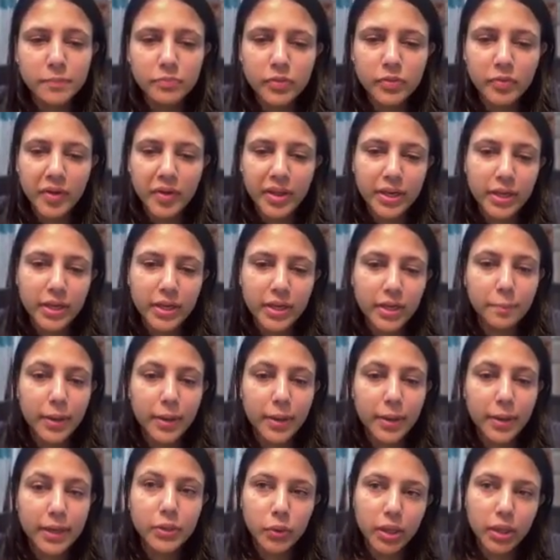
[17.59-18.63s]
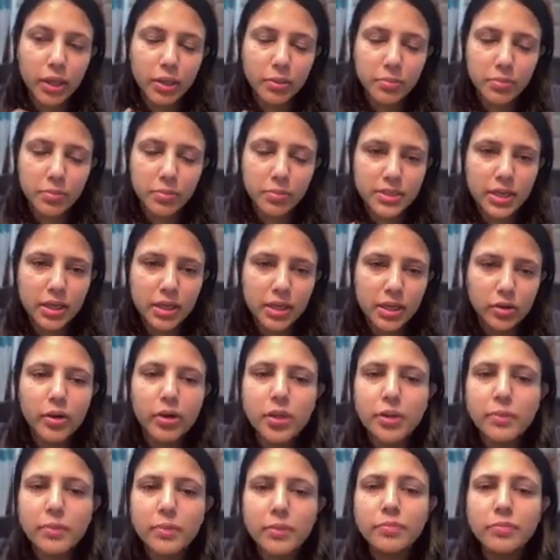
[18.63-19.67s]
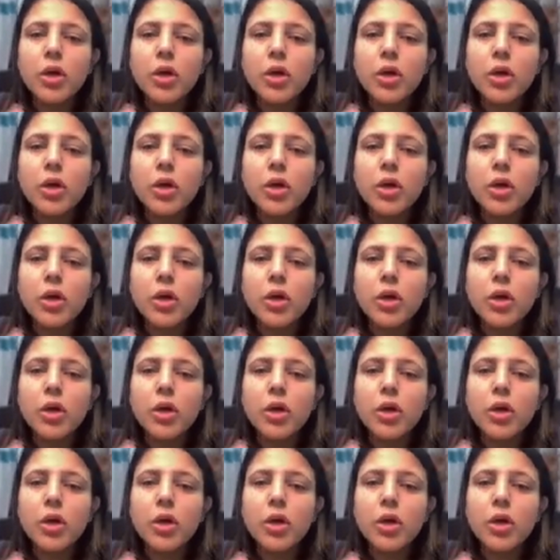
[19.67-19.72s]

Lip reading: when compared to K-means algorithm.